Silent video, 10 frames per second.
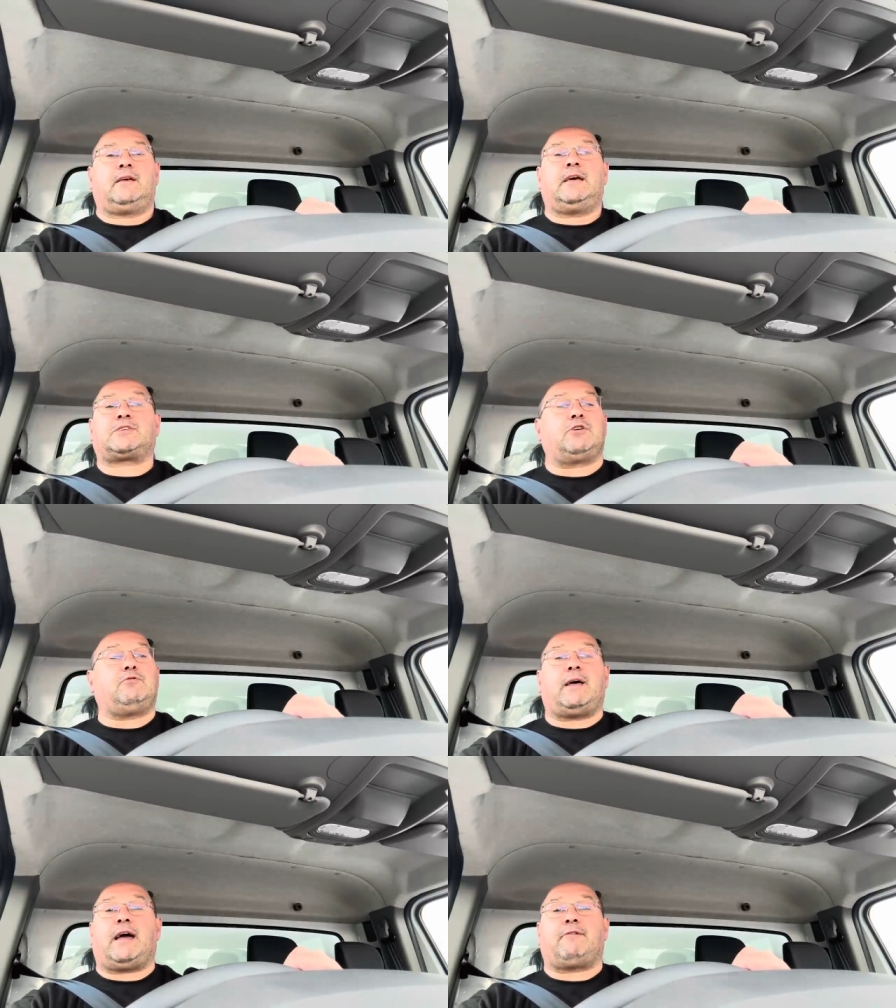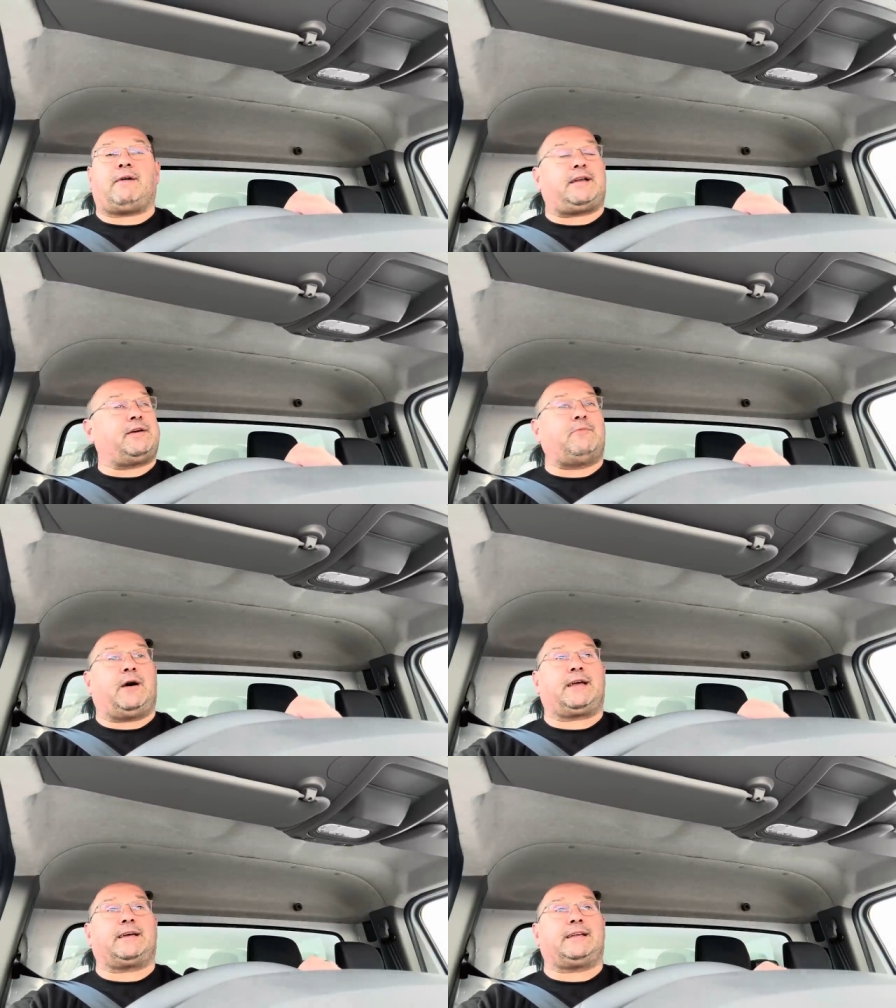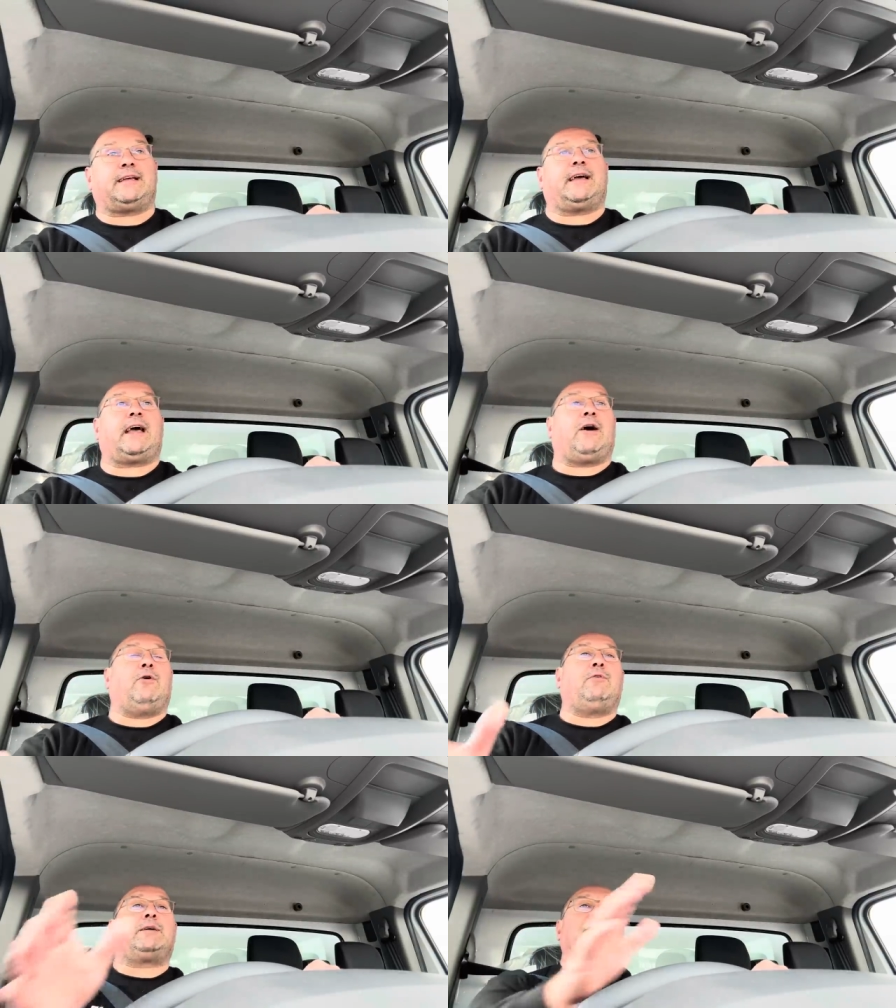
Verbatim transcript: It's all there ready and waiting, isn't it? All this